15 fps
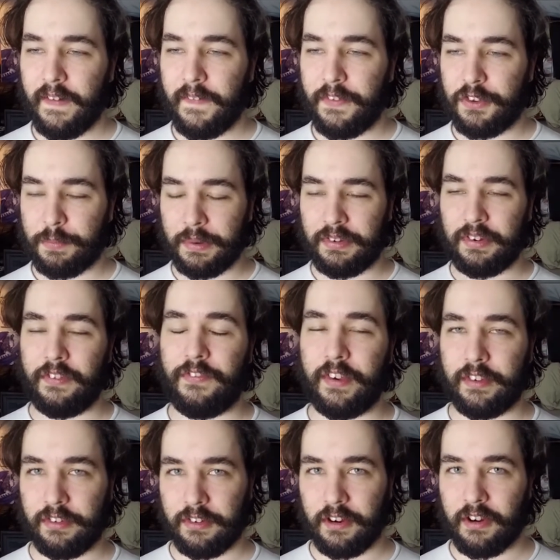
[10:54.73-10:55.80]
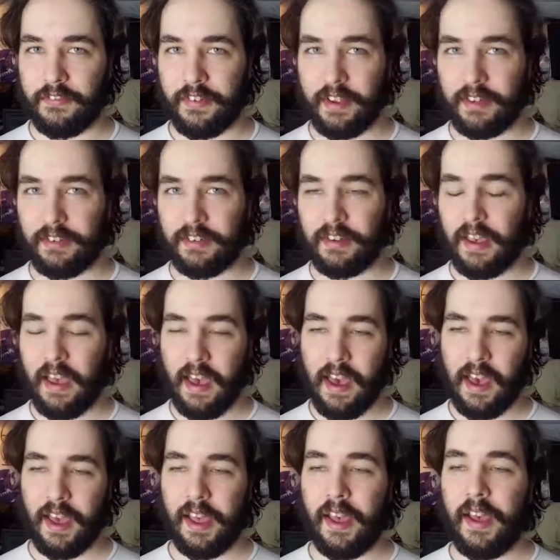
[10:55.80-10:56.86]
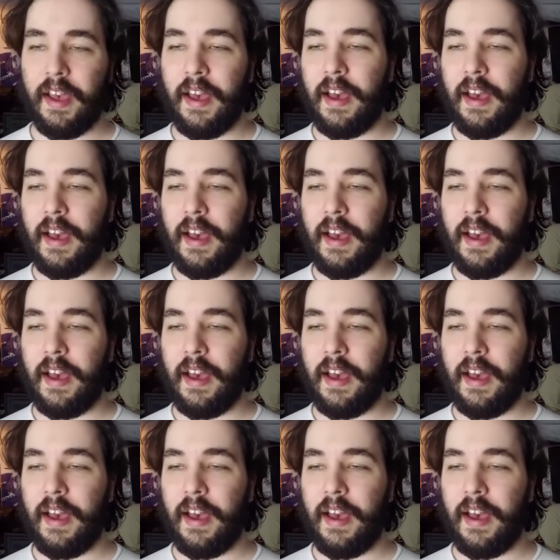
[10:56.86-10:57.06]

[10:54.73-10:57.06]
specific service, hey,